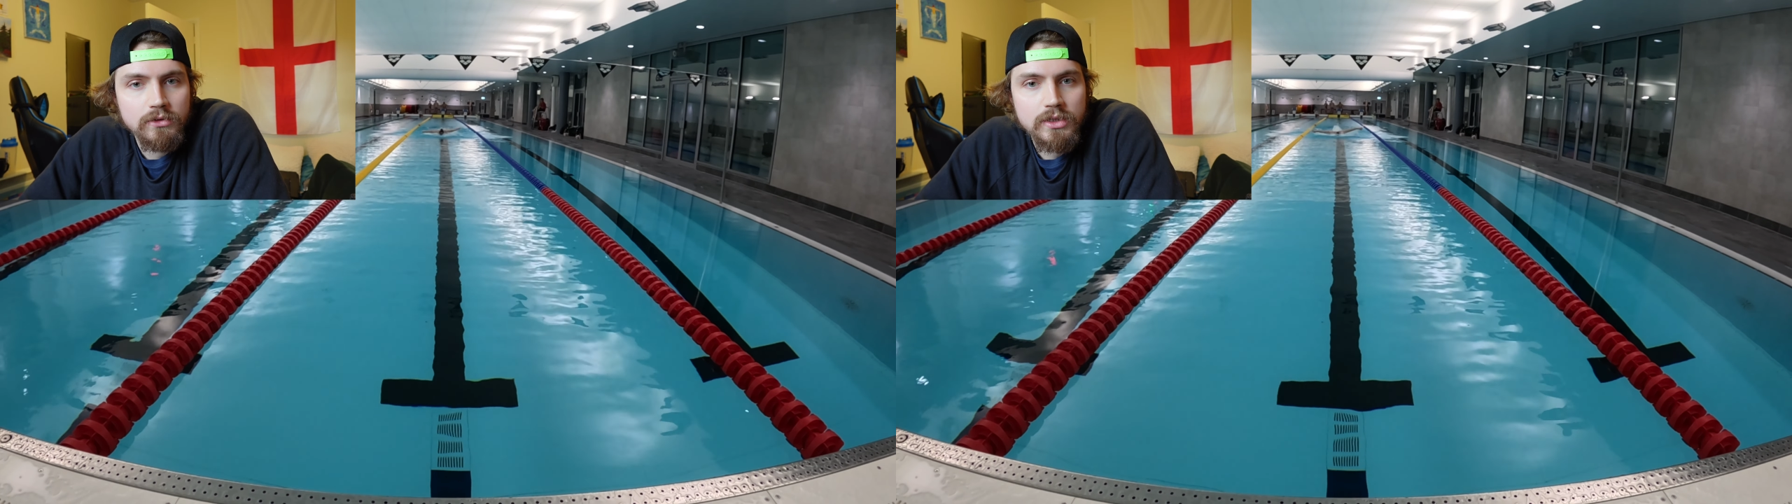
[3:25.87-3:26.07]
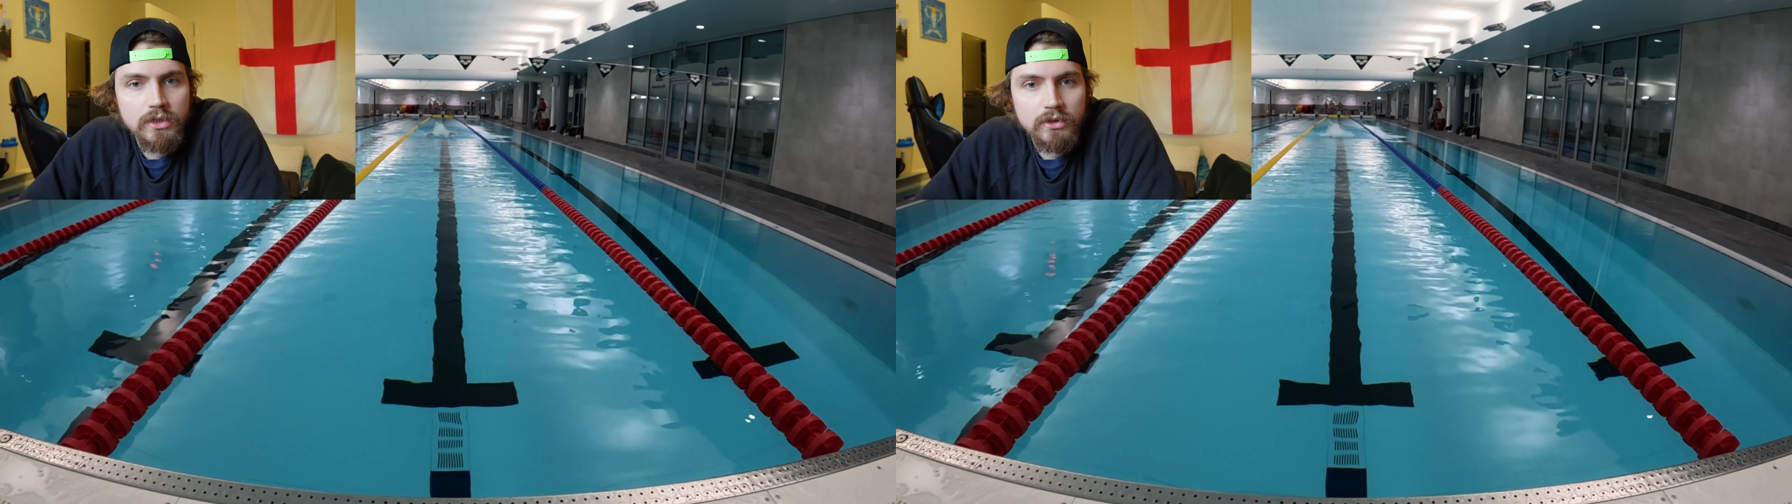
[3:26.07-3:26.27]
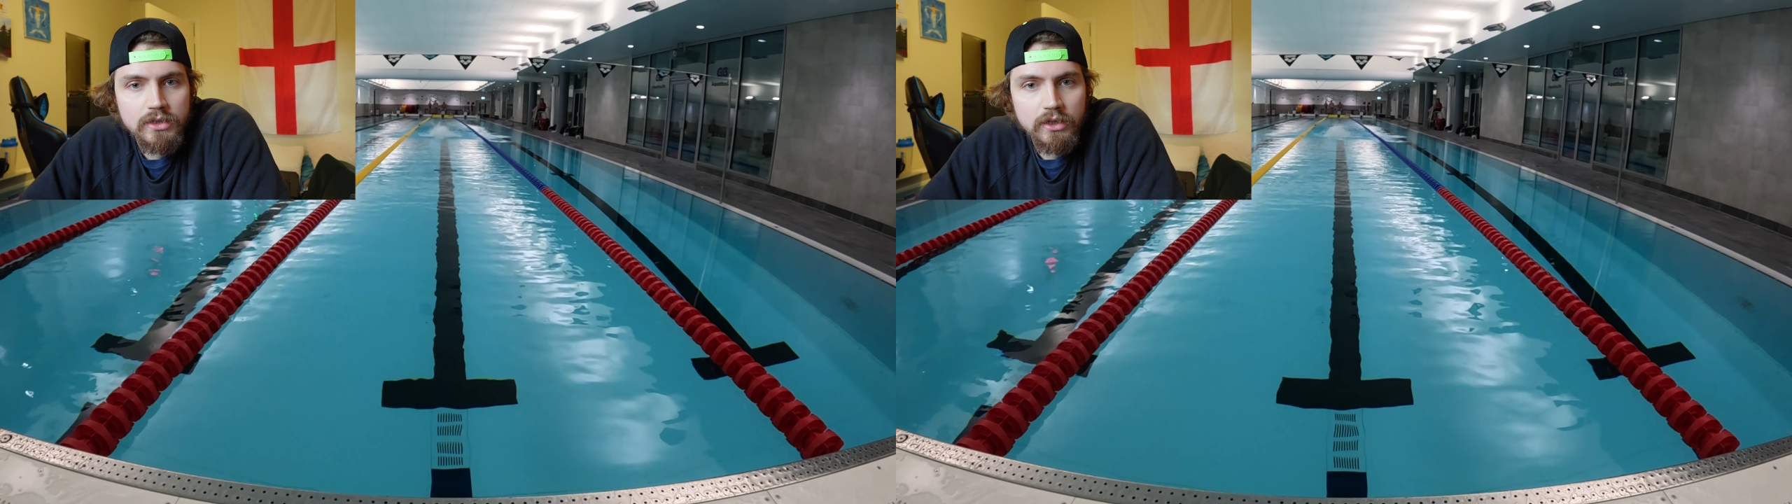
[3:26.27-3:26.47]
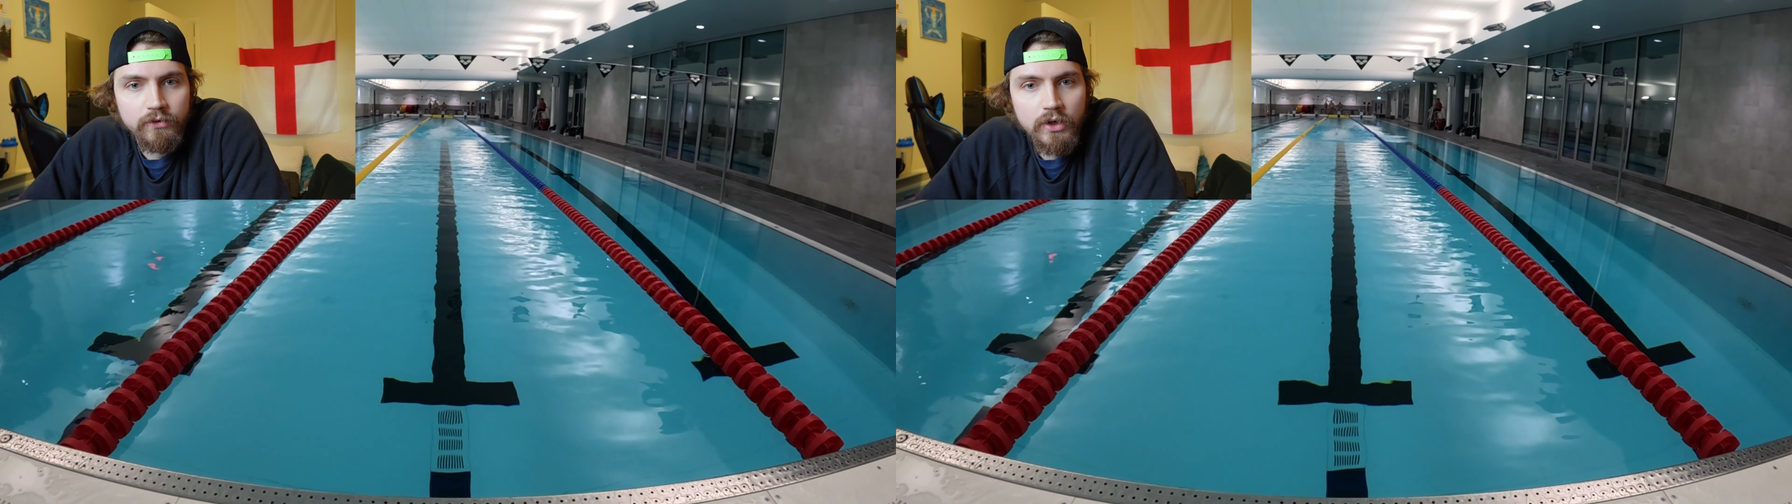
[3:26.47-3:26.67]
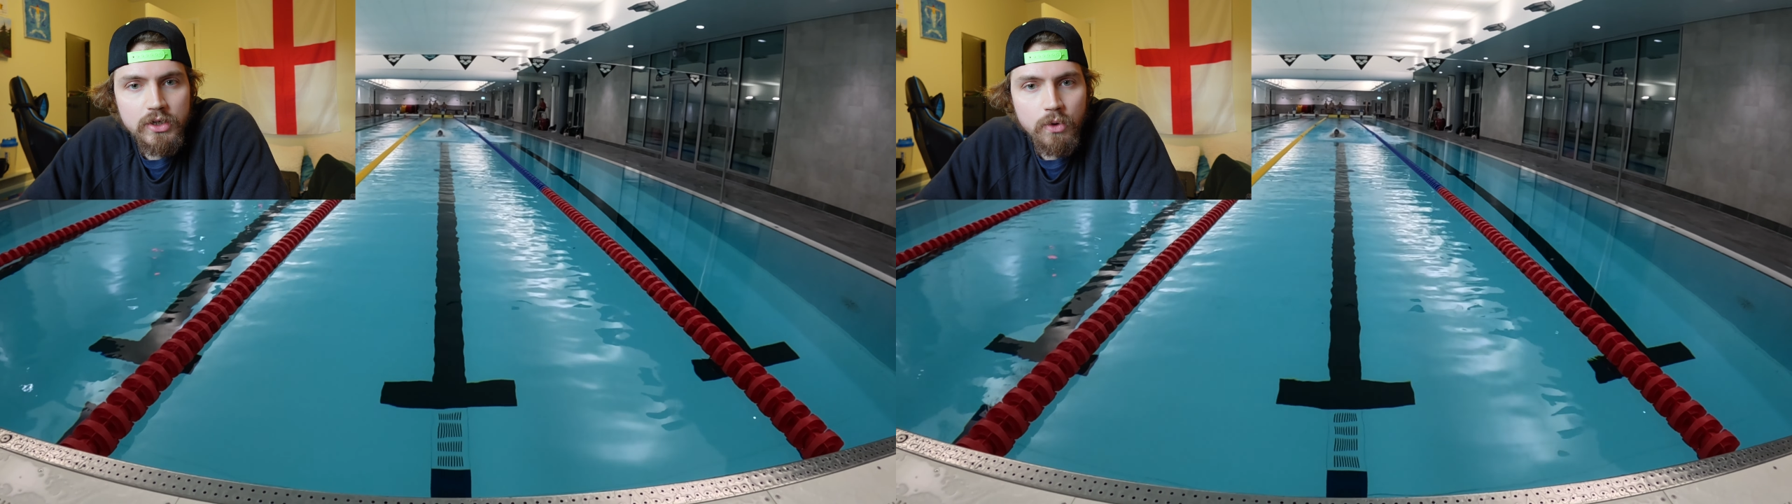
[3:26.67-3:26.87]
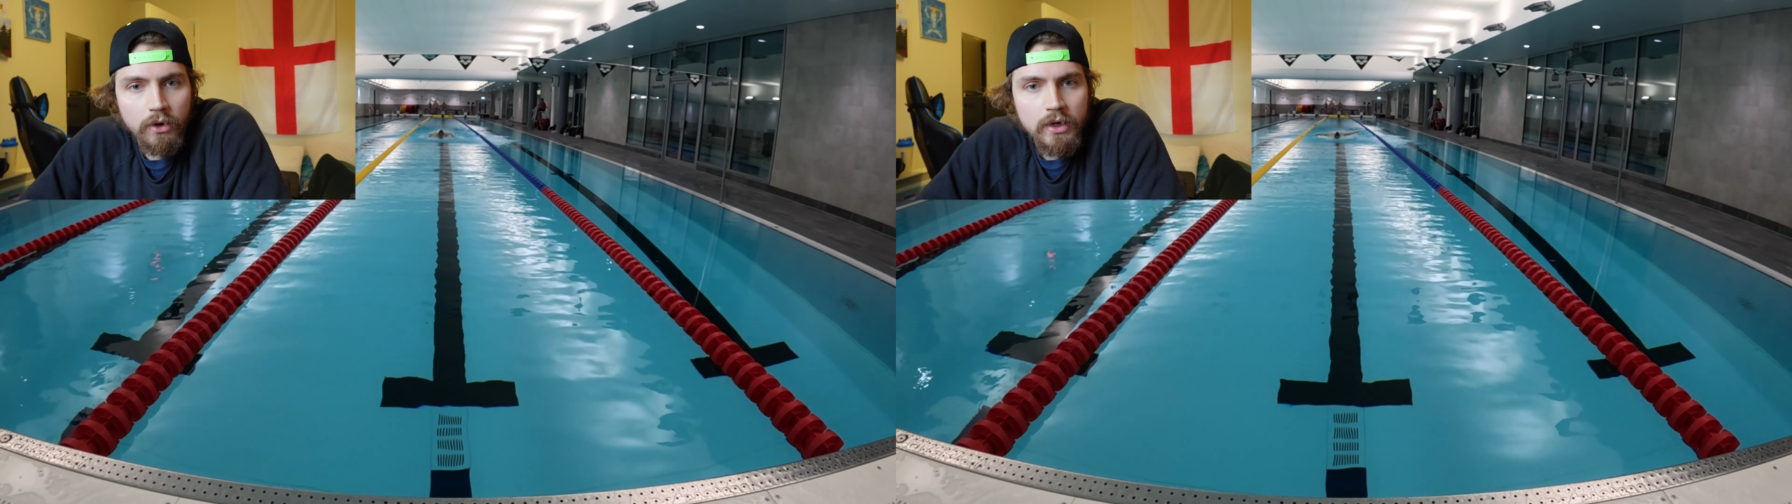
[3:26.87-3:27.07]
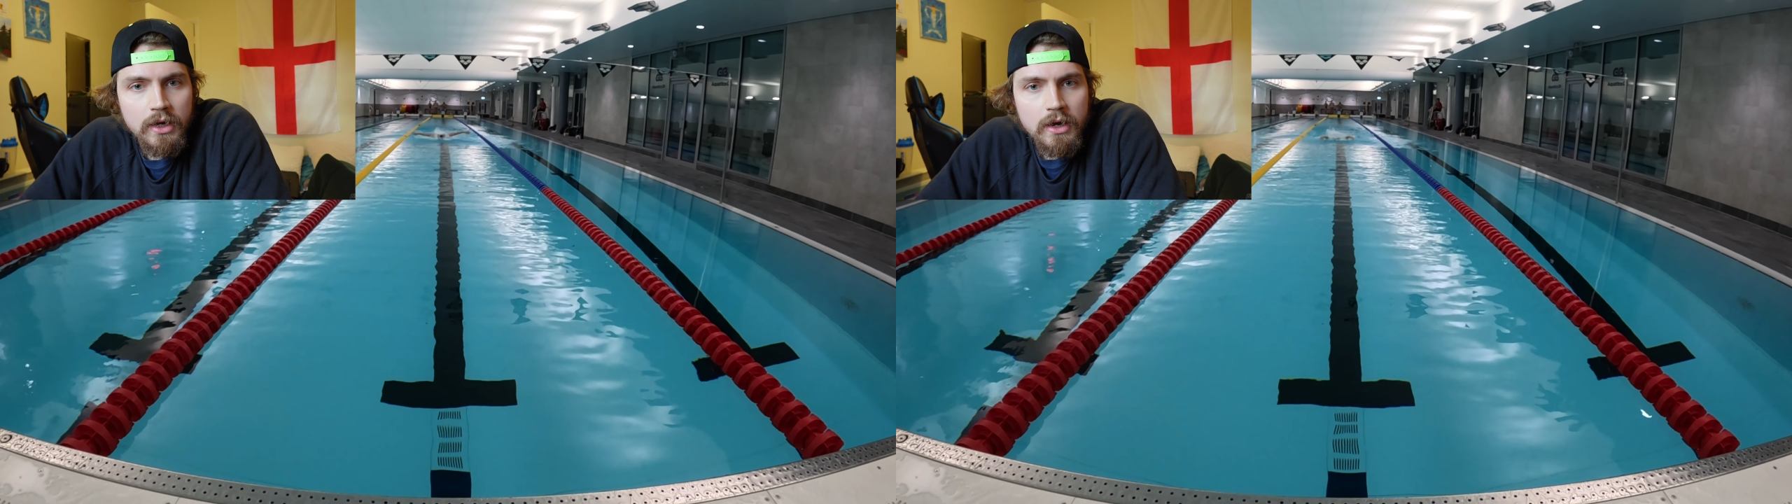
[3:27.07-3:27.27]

to the first one.